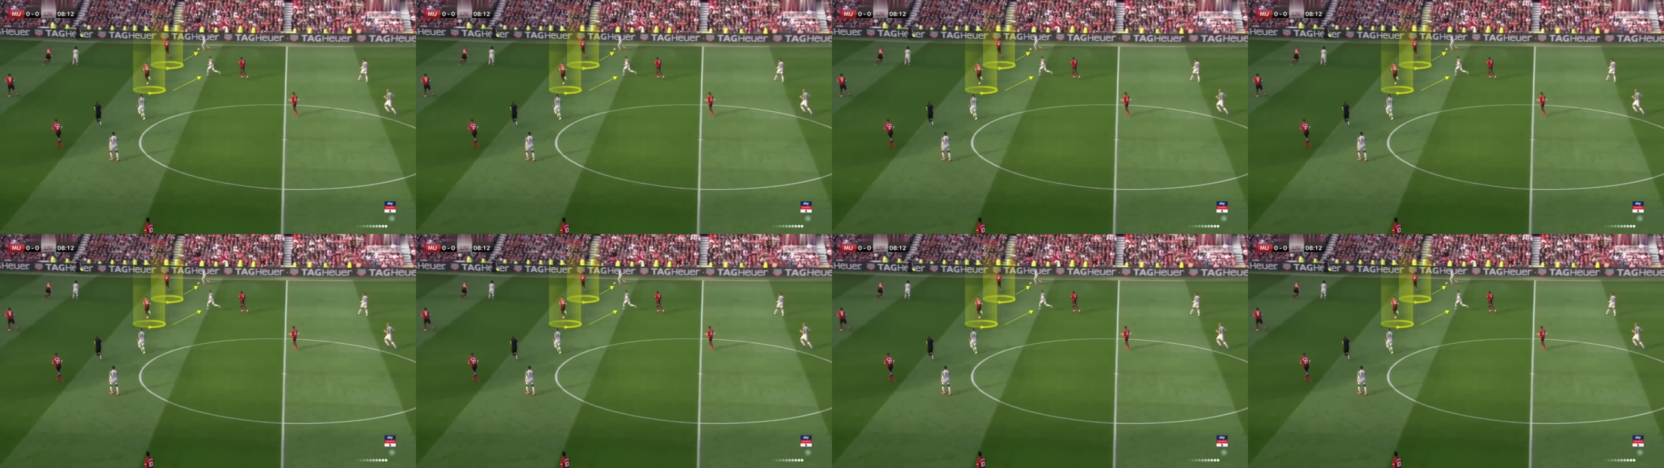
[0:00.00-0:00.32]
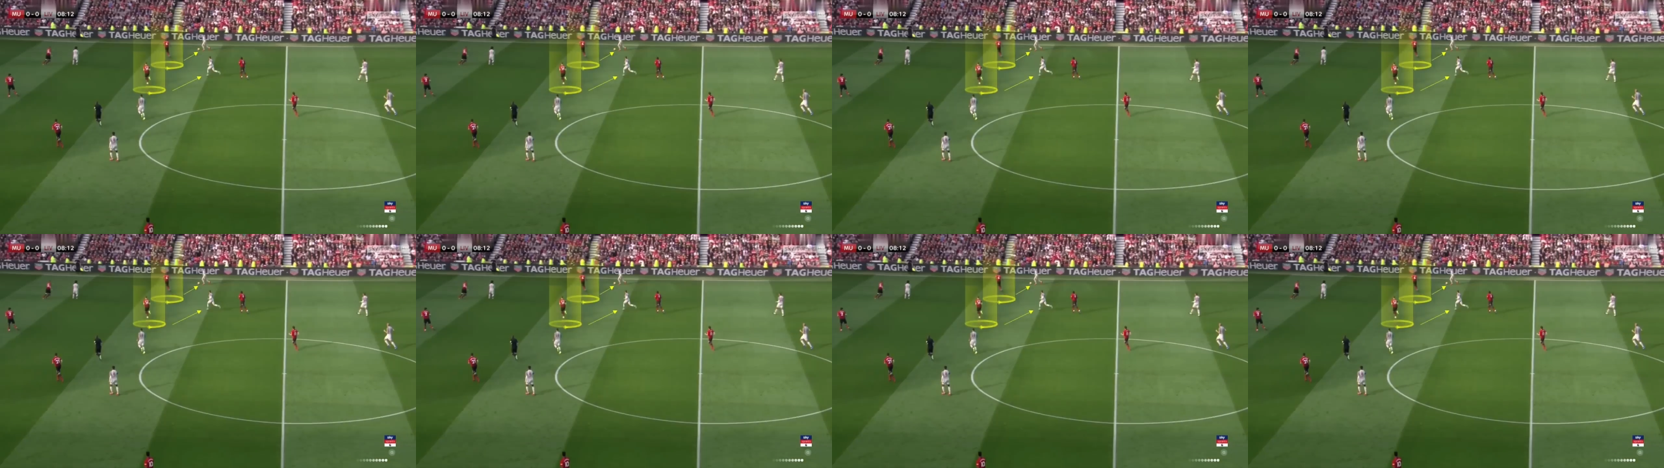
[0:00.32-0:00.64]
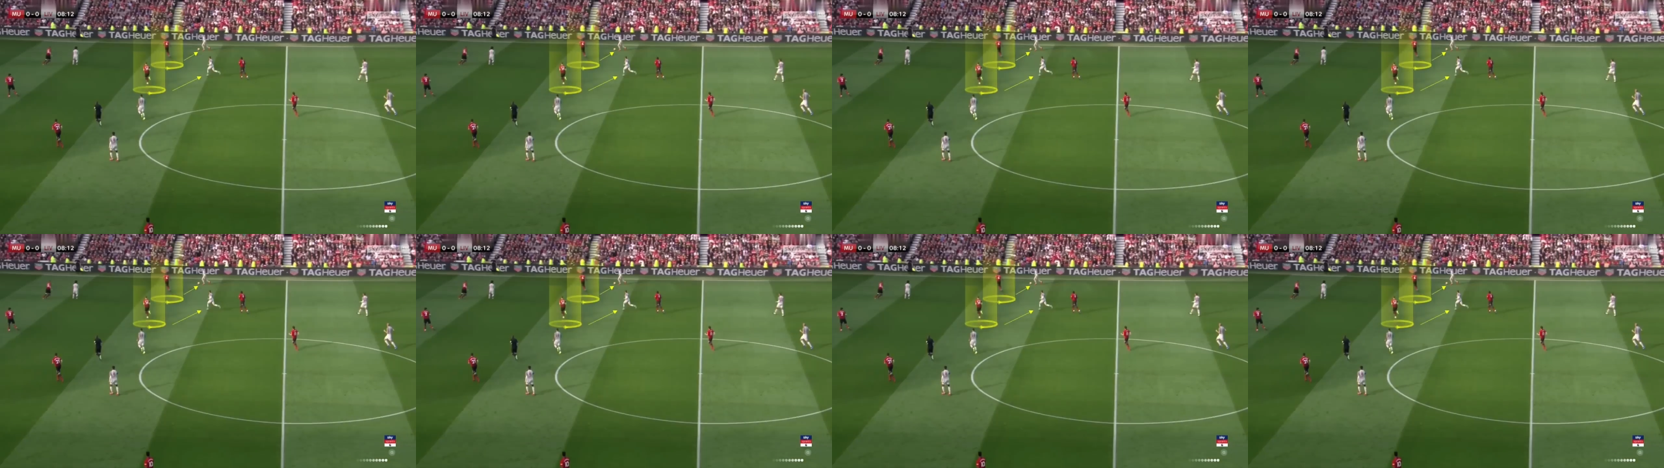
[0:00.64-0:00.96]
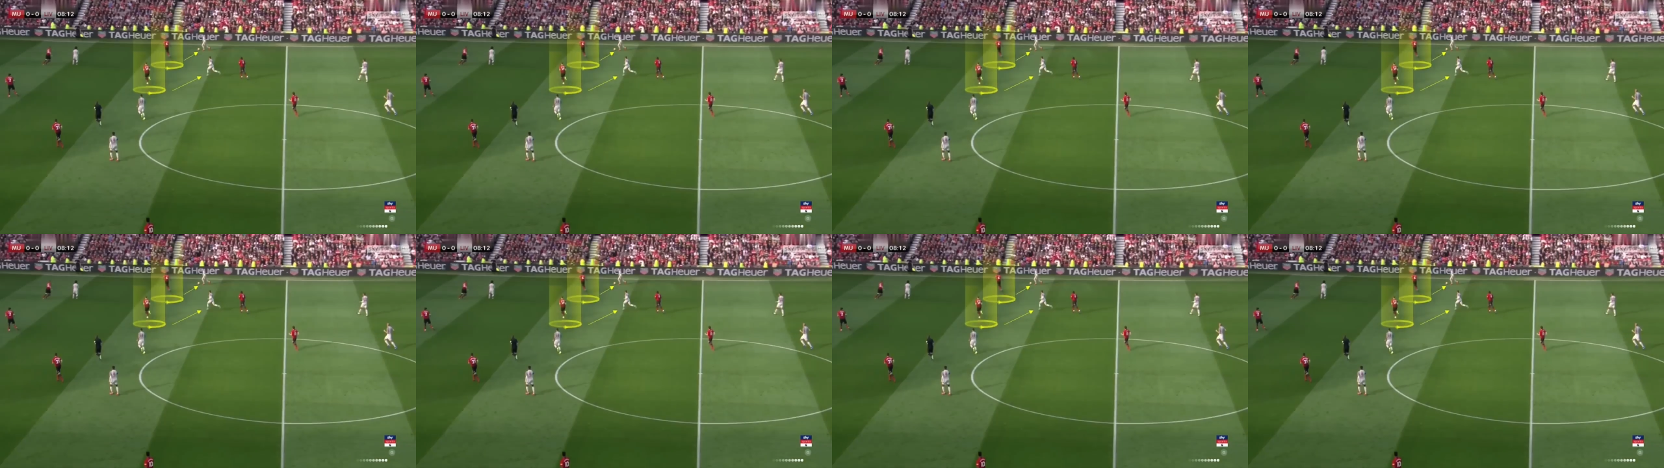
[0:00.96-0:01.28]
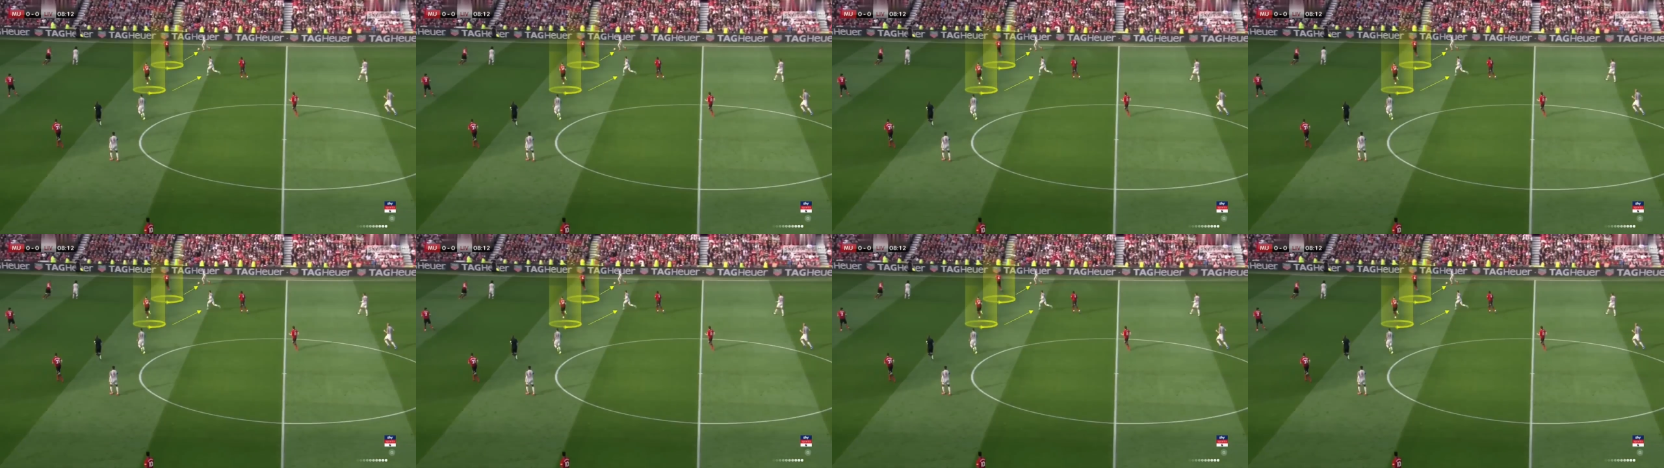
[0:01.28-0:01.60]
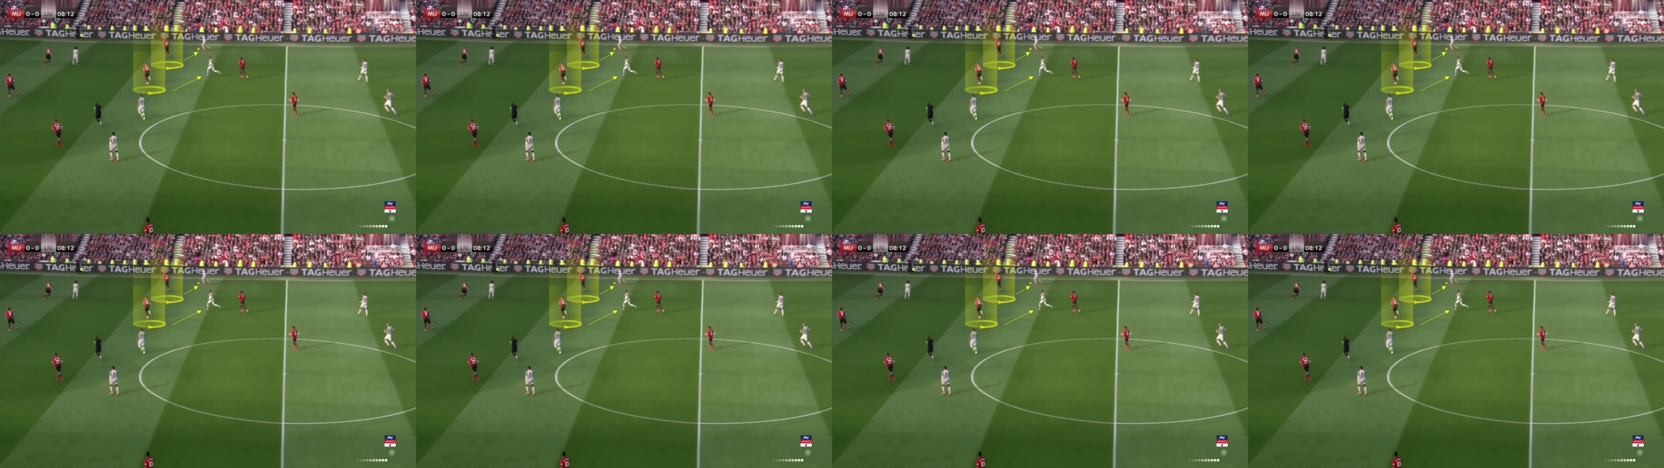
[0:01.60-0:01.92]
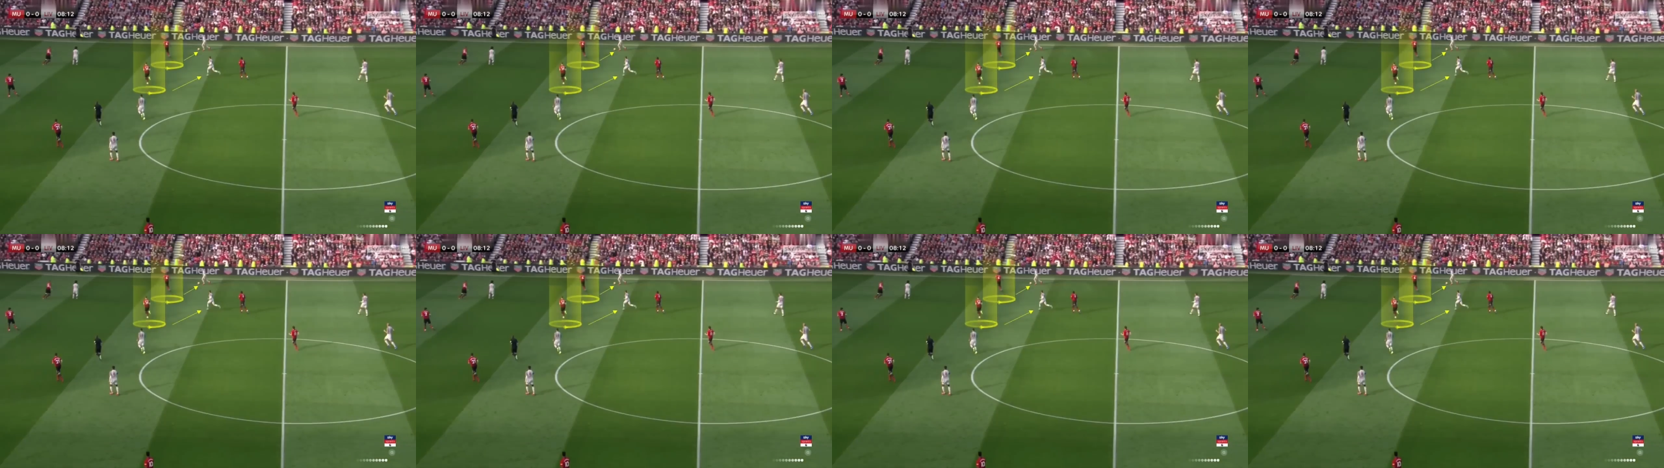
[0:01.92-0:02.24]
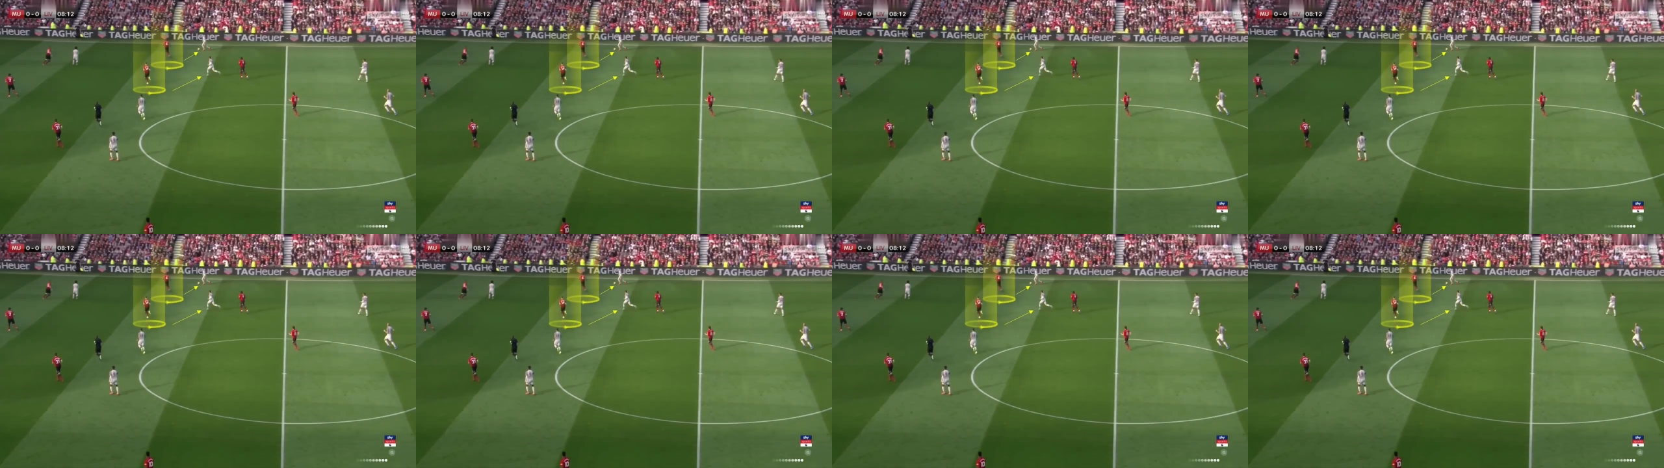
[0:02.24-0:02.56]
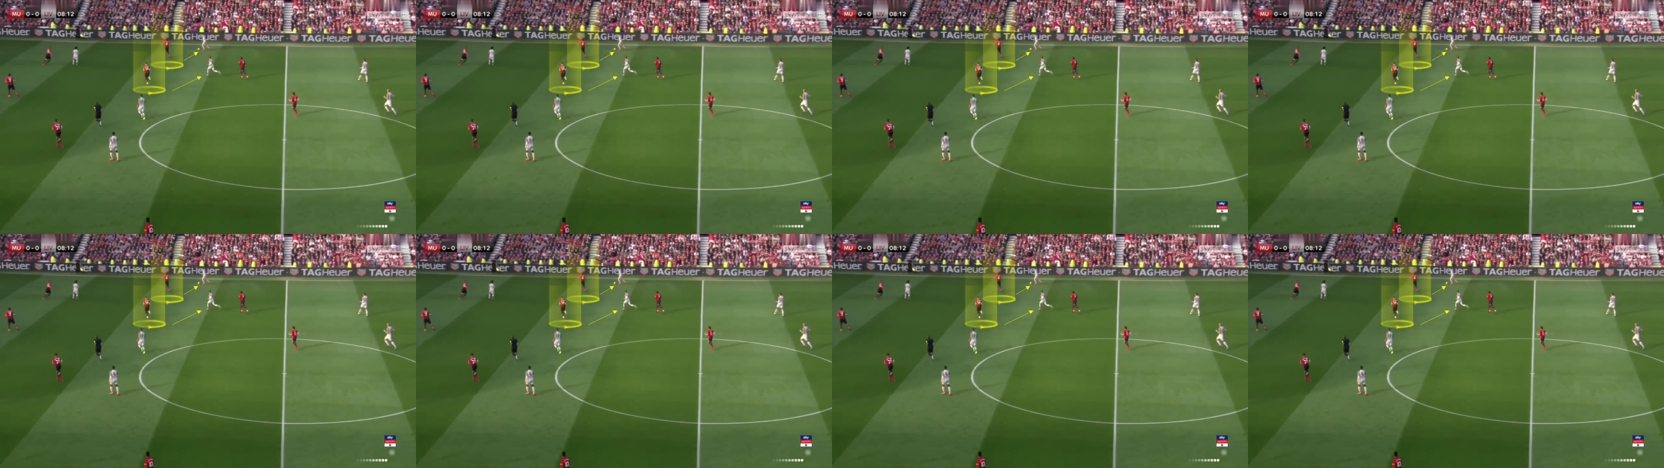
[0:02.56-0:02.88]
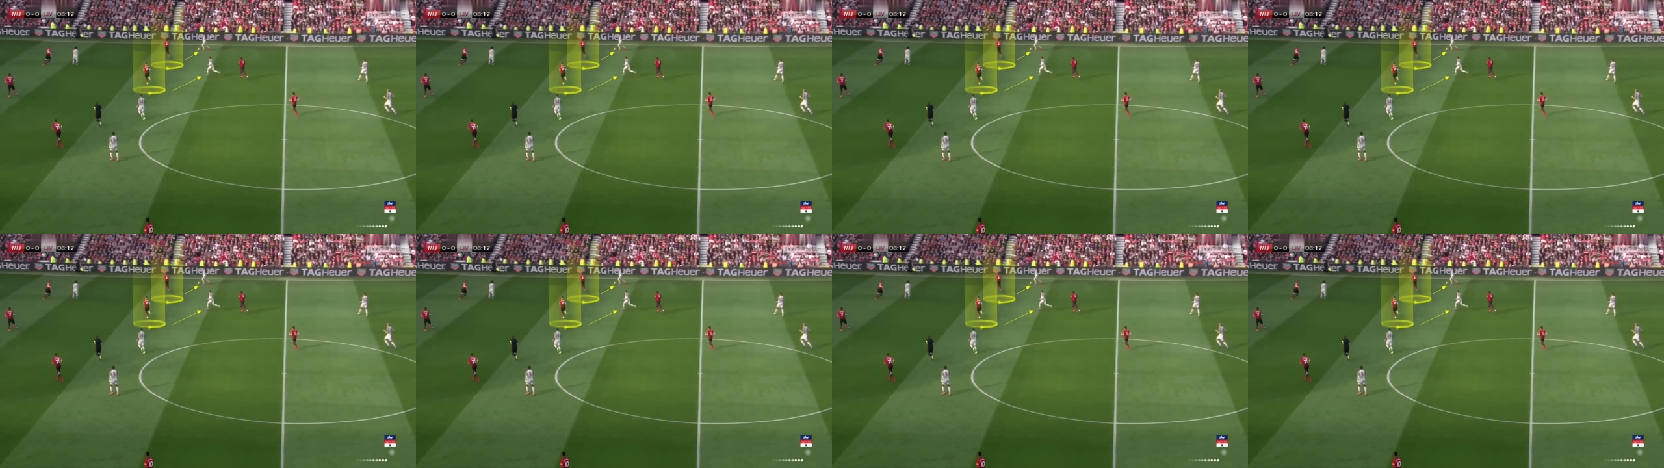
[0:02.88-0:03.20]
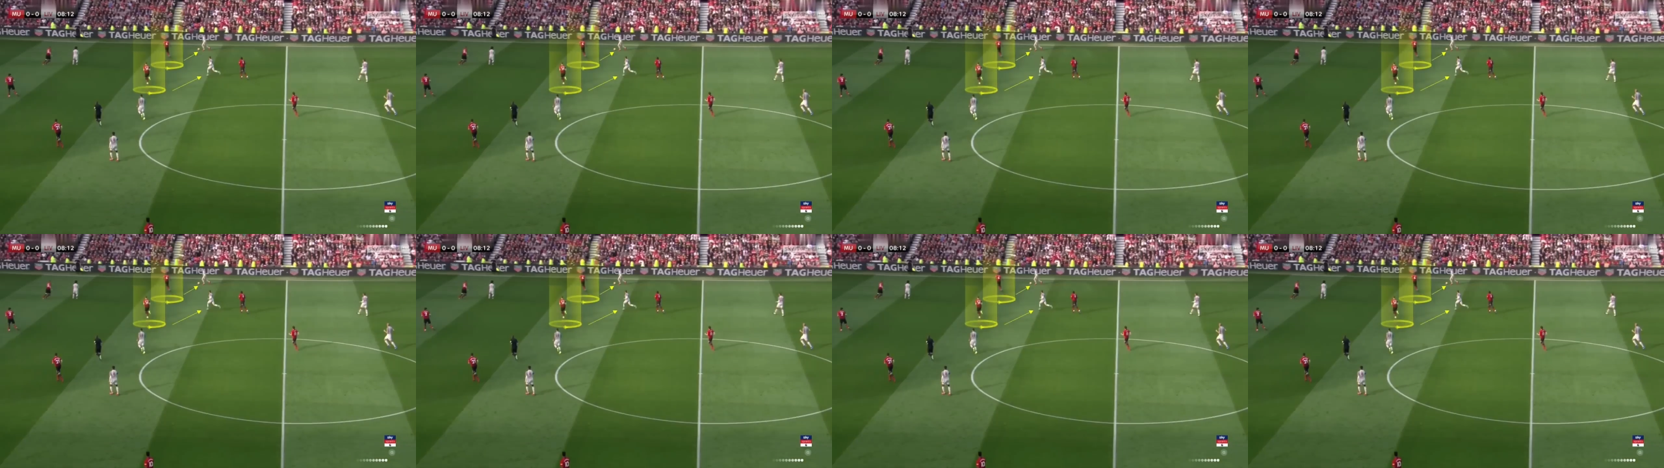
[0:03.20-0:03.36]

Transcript: No face is visible, so there are no lips to read.